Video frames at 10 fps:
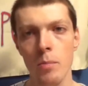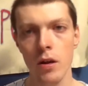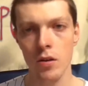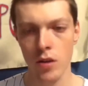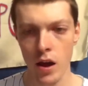
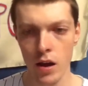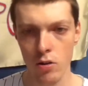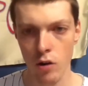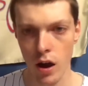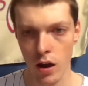plus
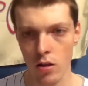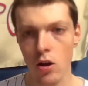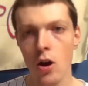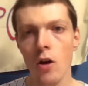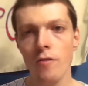contract,
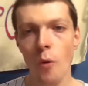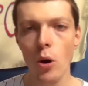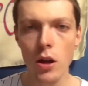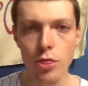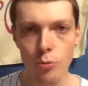
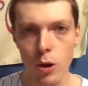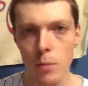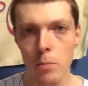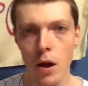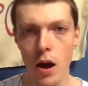
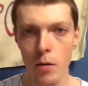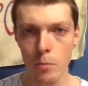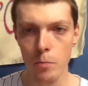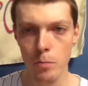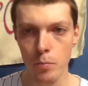
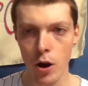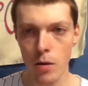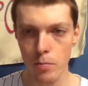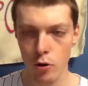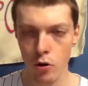
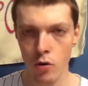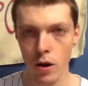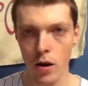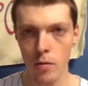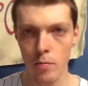
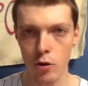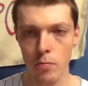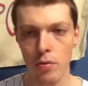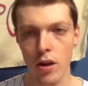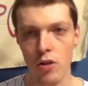$43 per
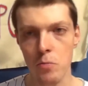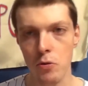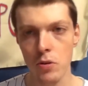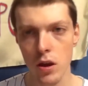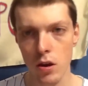plus
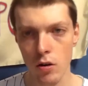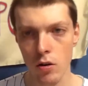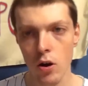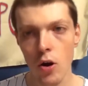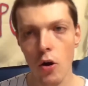per
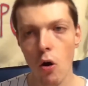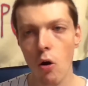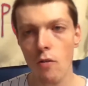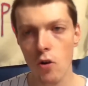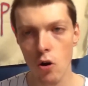year
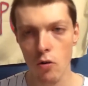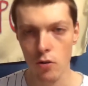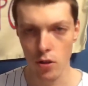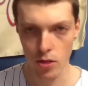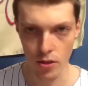over
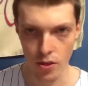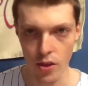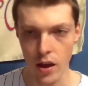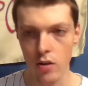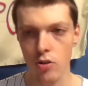the
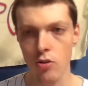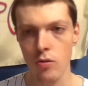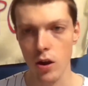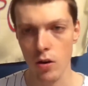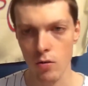next 2
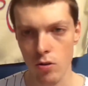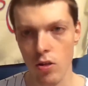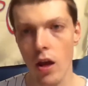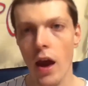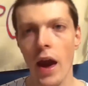
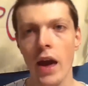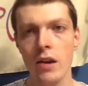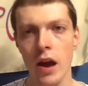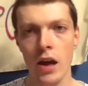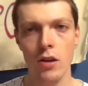years, and
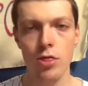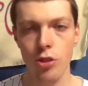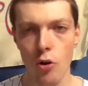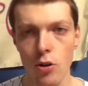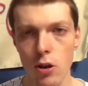a
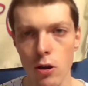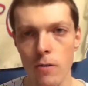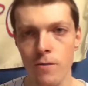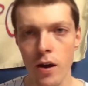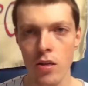
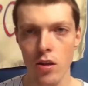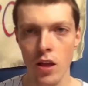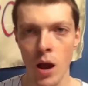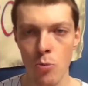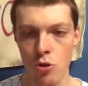3rd-year vesting
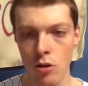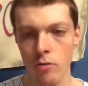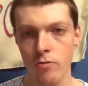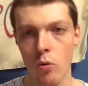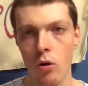option
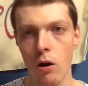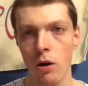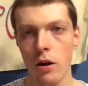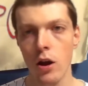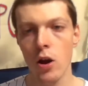
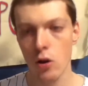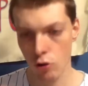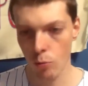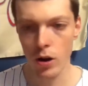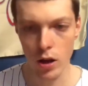for
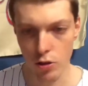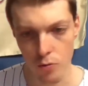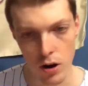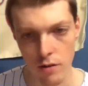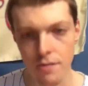
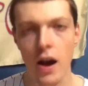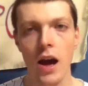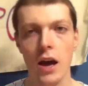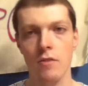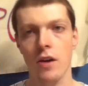
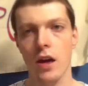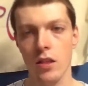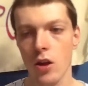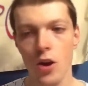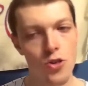2025.
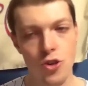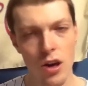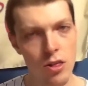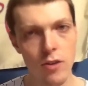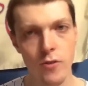And
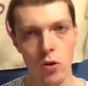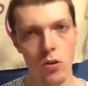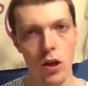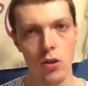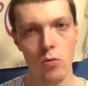Justin
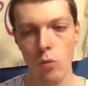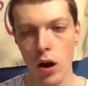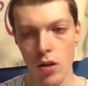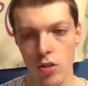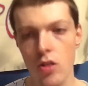Verlander
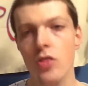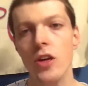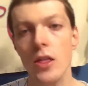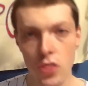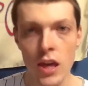was
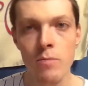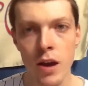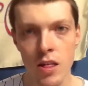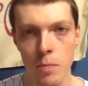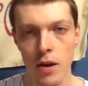the
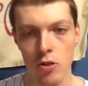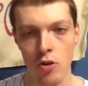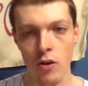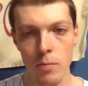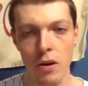best
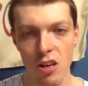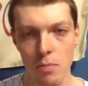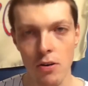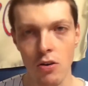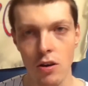pitcher in
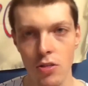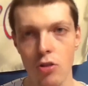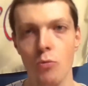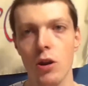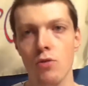baseball in the
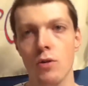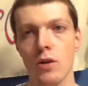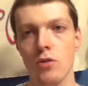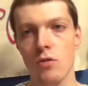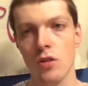
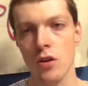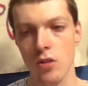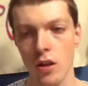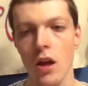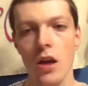2022
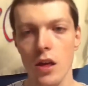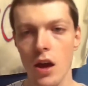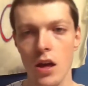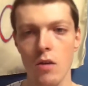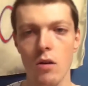season. Yeah,
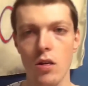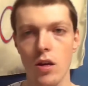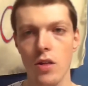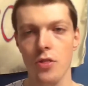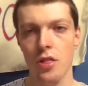he was
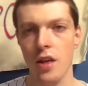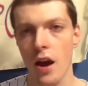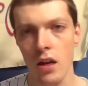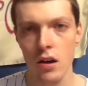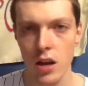the
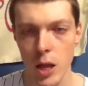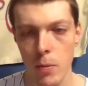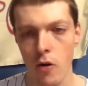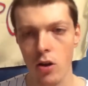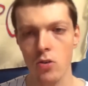Cy Young in the
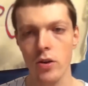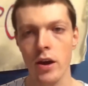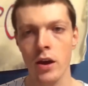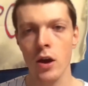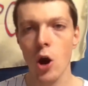American
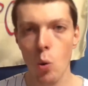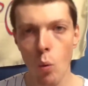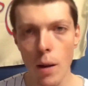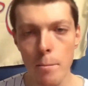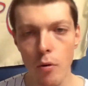League,
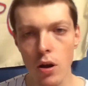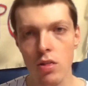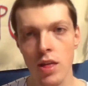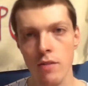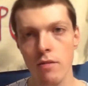
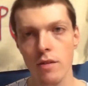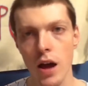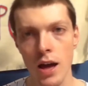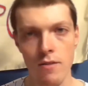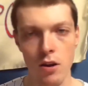
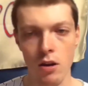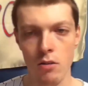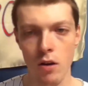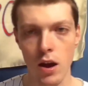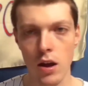1.75
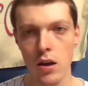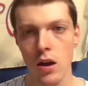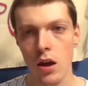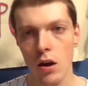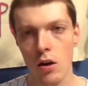ERA,
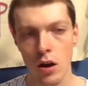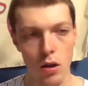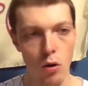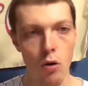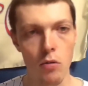
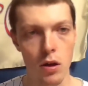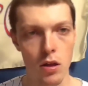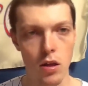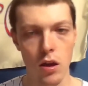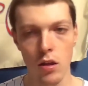
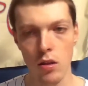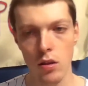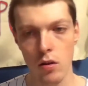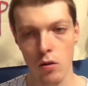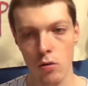
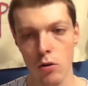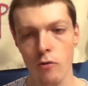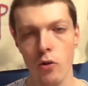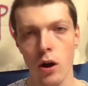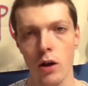in
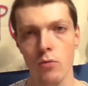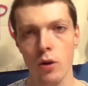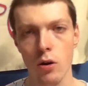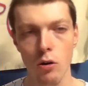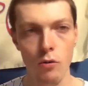over
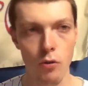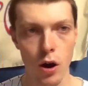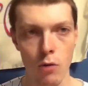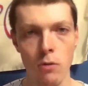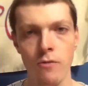
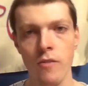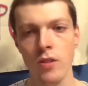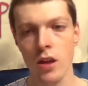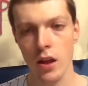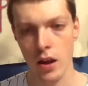
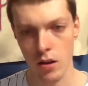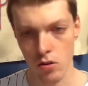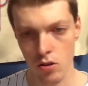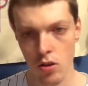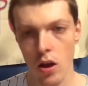150
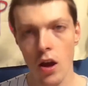innings.